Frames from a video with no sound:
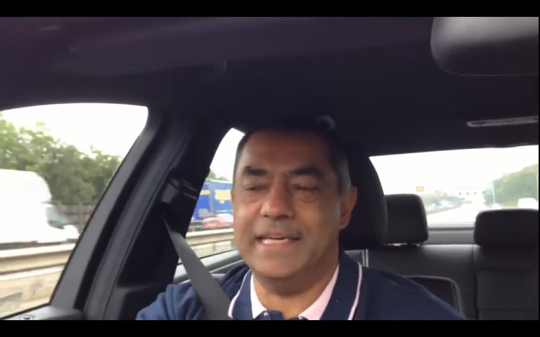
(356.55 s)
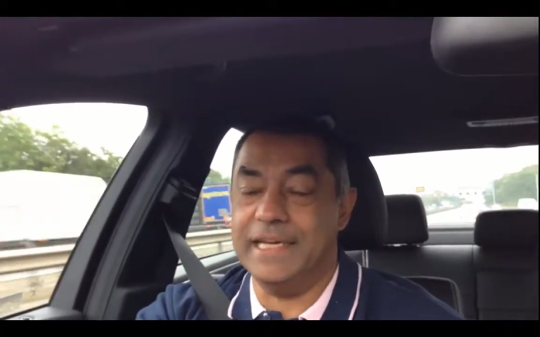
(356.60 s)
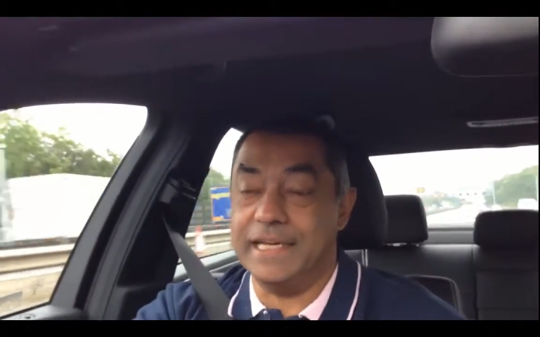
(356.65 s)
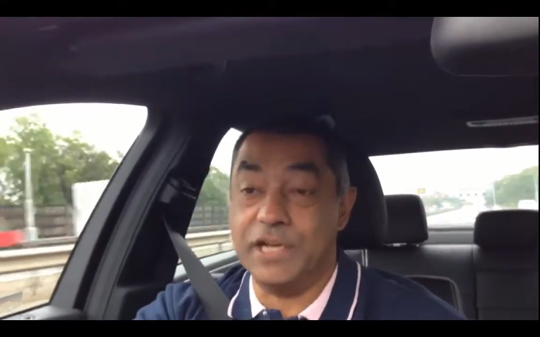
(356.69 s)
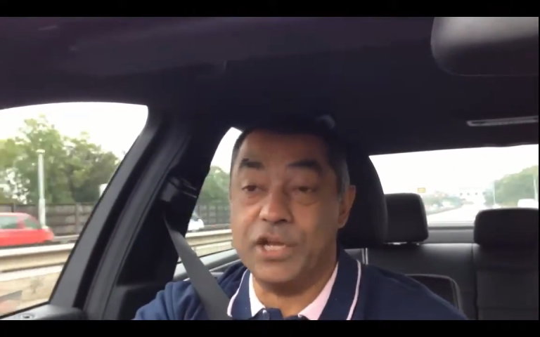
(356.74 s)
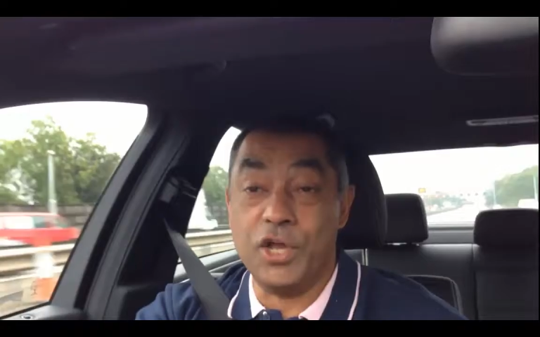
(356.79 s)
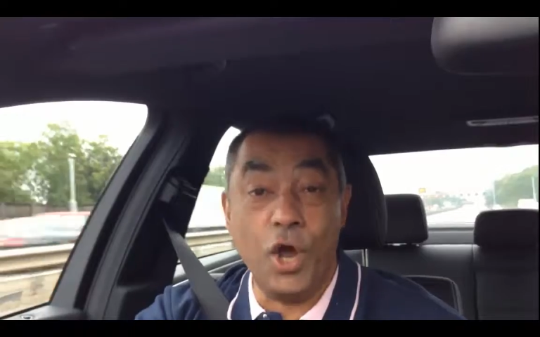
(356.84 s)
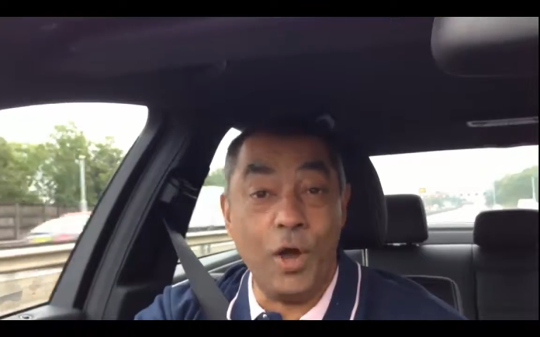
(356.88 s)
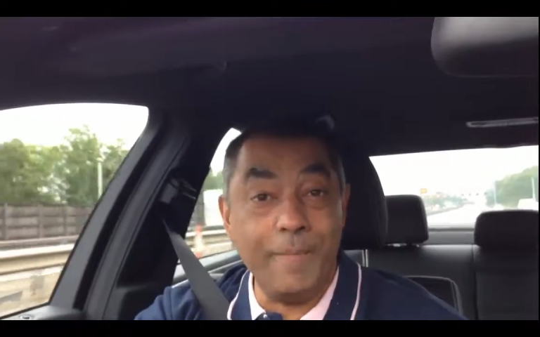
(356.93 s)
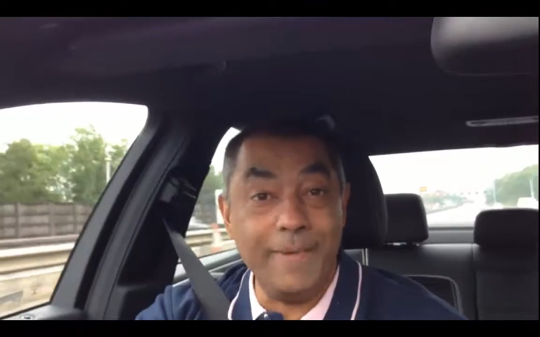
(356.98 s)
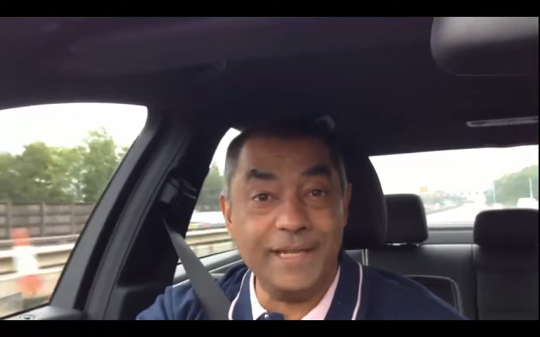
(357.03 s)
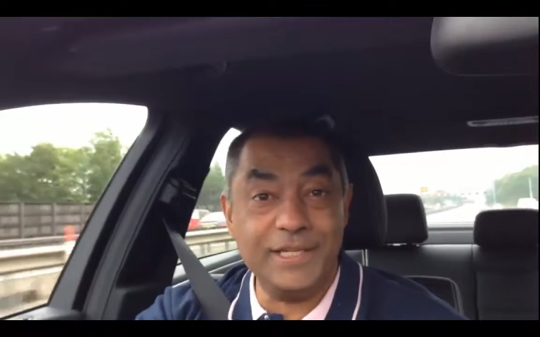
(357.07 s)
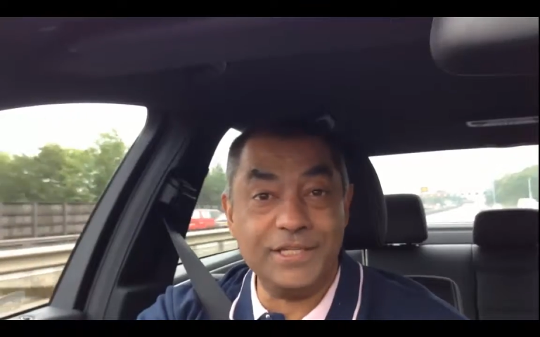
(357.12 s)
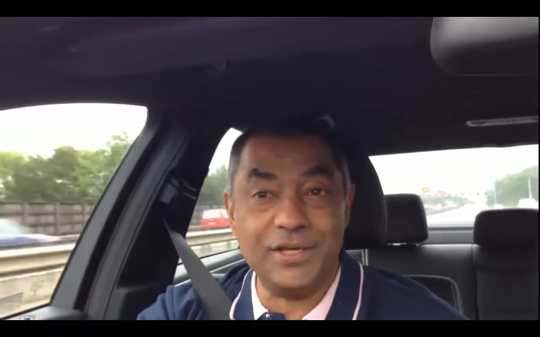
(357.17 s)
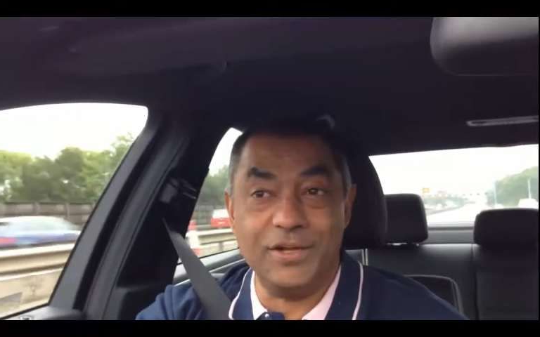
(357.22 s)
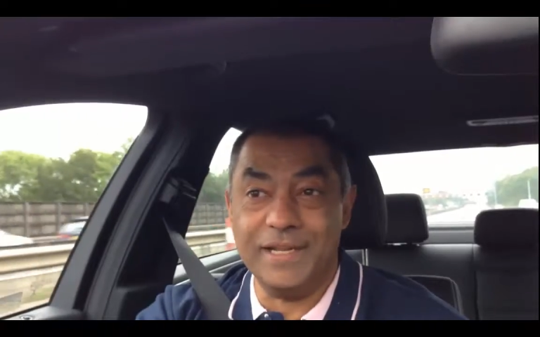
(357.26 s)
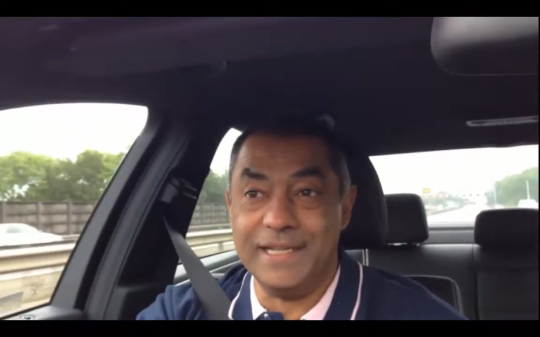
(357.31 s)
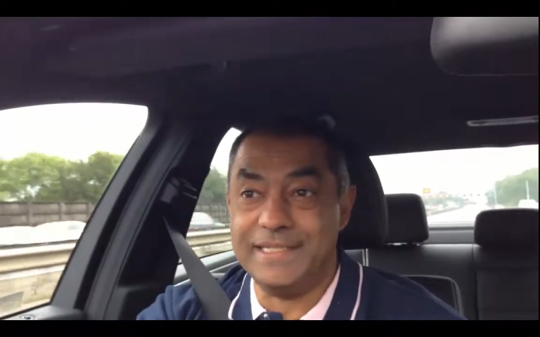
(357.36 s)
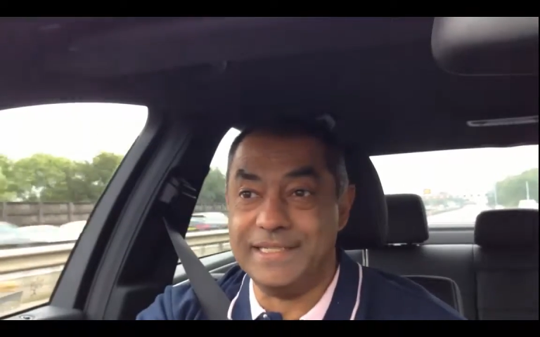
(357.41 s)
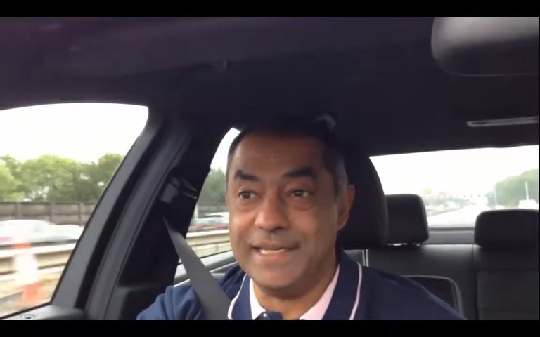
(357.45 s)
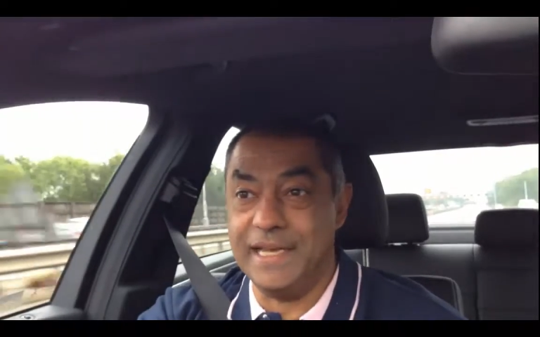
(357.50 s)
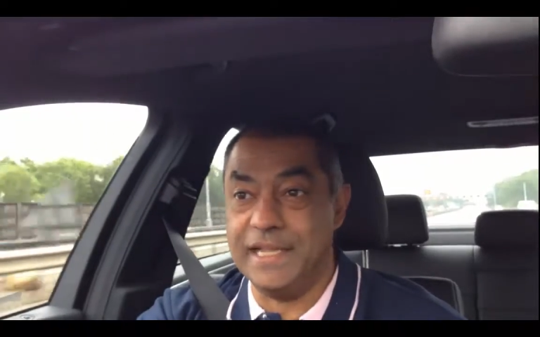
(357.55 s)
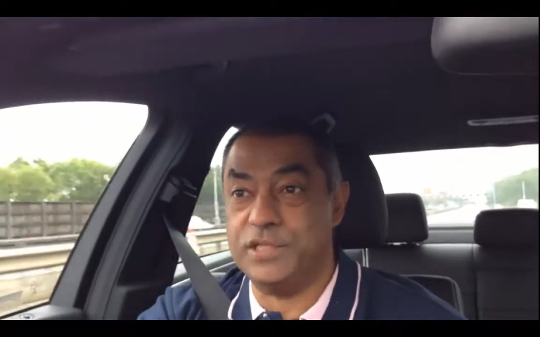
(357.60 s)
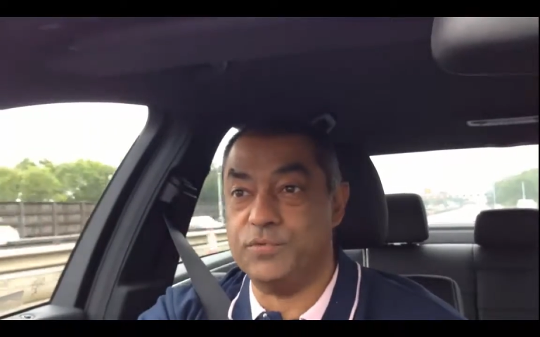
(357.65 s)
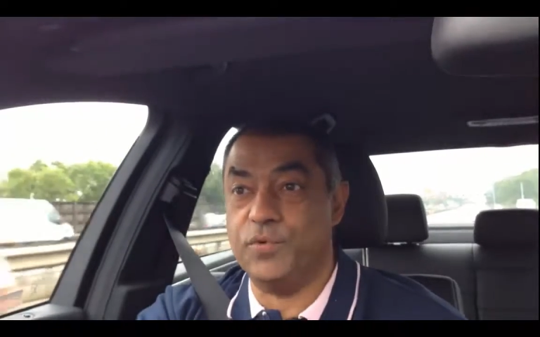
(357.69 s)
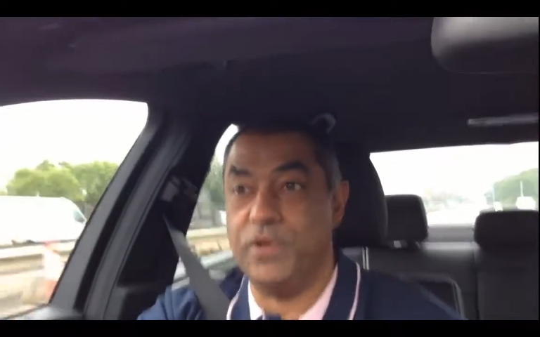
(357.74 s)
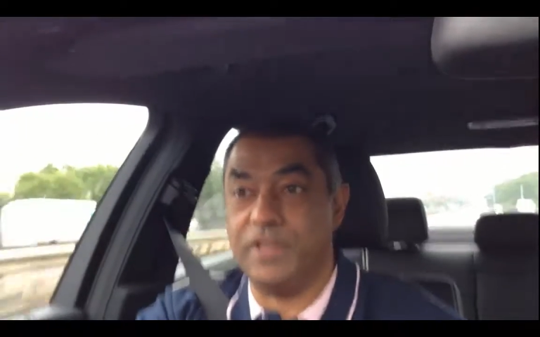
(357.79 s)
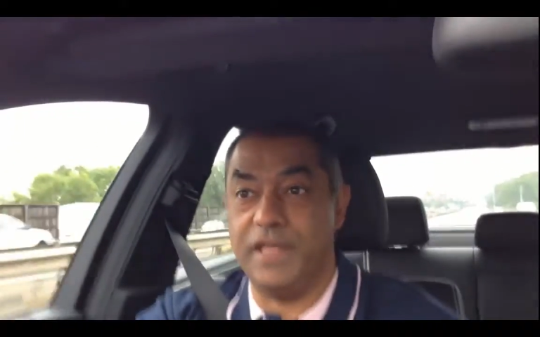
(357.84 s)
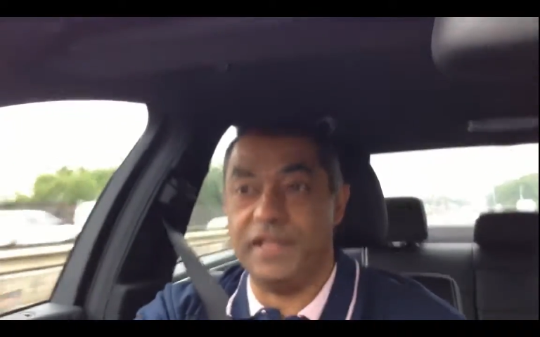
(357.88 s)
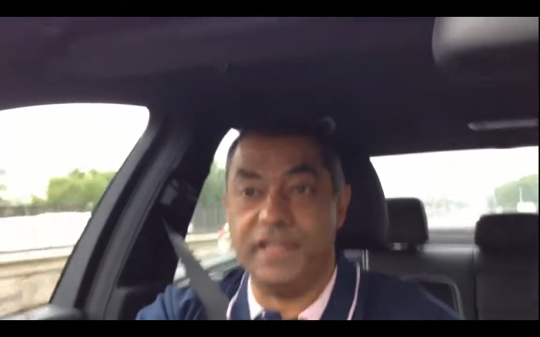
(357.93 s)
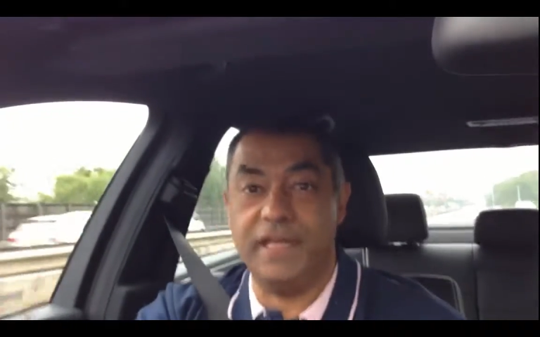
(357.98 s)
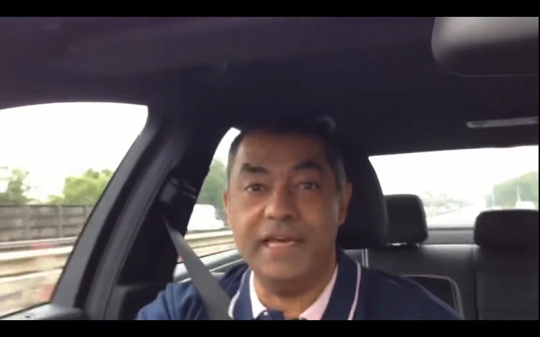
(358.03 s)
uh, comment on it, tell us
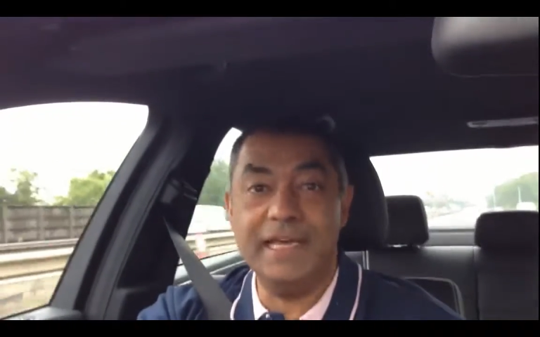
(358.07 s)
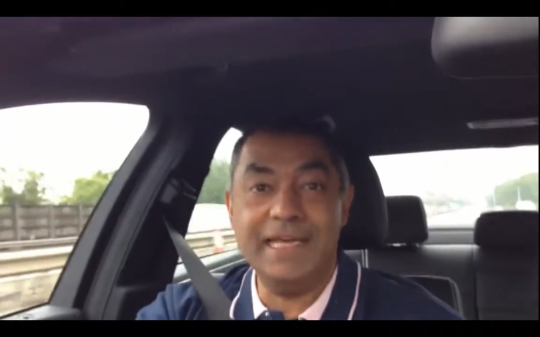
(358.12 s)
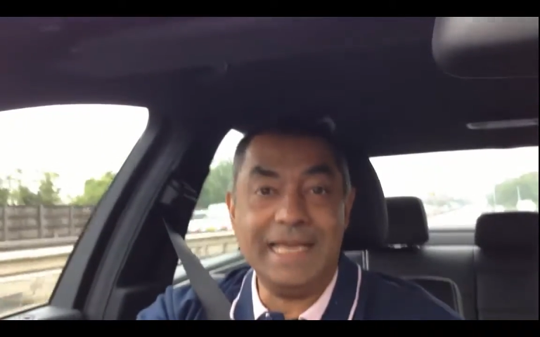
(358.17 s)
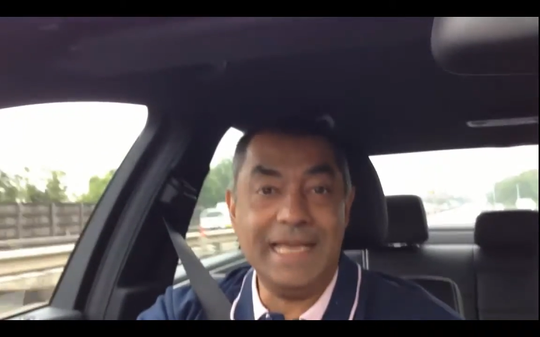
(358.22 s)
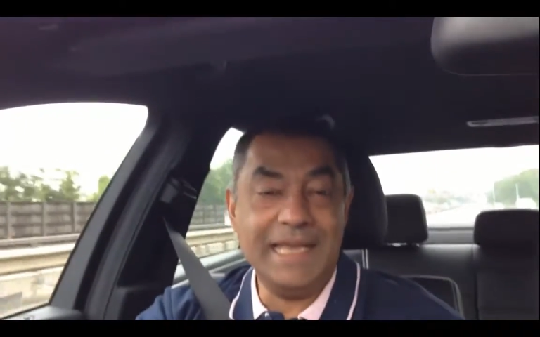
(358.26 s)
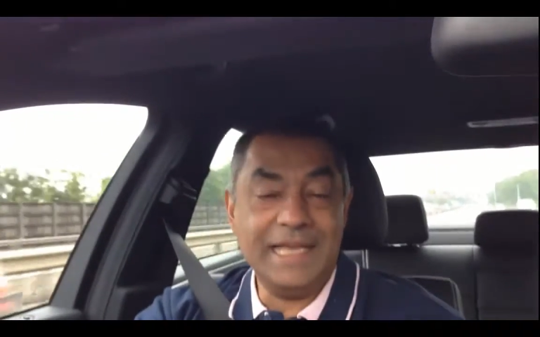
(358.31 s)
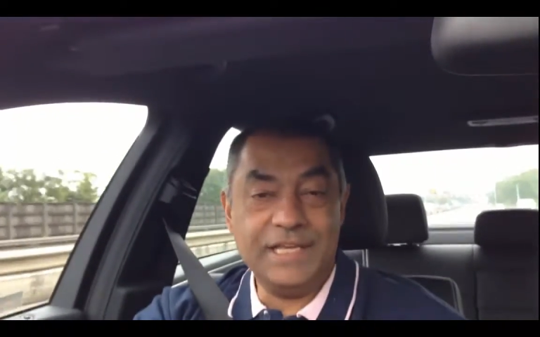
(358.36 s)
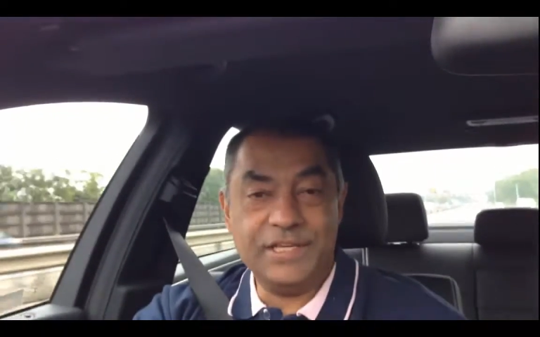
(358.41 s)
what other